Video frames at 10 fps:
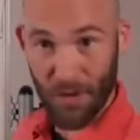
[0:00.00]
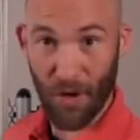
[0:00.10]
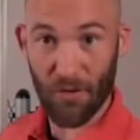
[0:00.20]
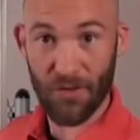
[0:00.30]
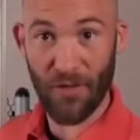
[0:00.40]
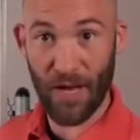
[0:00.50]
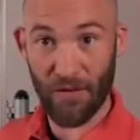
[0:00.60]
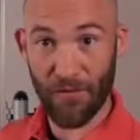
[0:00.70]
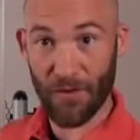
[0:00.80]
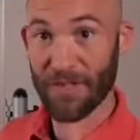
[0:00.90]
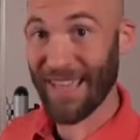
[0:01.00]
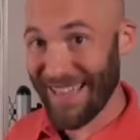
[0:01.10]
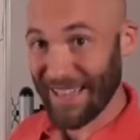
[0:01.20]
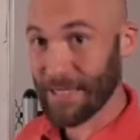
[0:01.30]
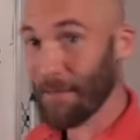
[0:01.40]
to the host file first.
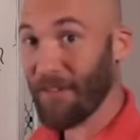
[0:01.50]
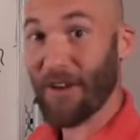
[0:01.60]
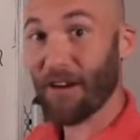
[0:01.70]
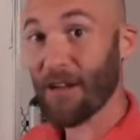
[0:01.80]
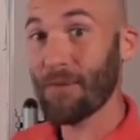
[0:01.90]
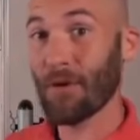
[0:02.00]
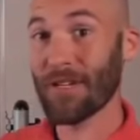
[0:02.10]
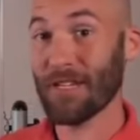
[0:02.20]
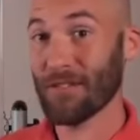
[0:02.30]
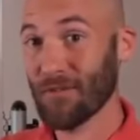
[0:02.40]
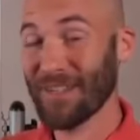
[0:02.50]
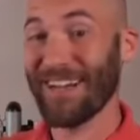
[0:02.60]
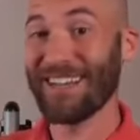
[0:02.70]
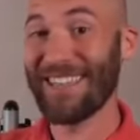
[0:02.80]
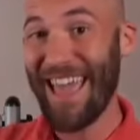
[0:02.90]
That's something very important to
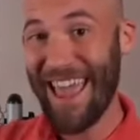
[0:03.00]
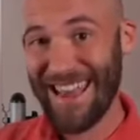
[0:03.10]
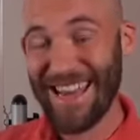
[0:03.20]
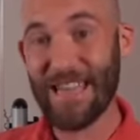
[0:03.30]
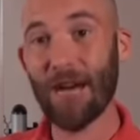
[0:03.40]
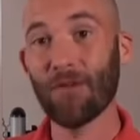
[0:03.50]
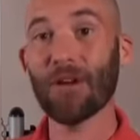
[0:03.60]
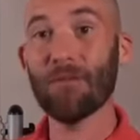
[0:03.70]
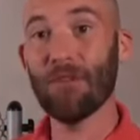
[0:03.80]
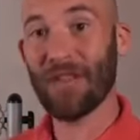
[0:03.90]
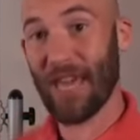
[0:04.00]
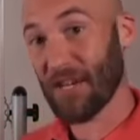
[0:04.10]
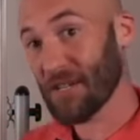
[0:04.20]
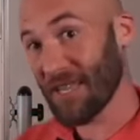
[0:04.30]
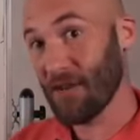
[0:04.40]
realize. Any network
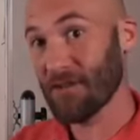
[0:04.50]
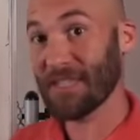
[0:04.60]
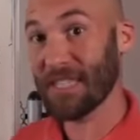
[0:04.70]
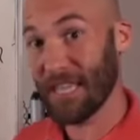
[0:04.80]
communication that uses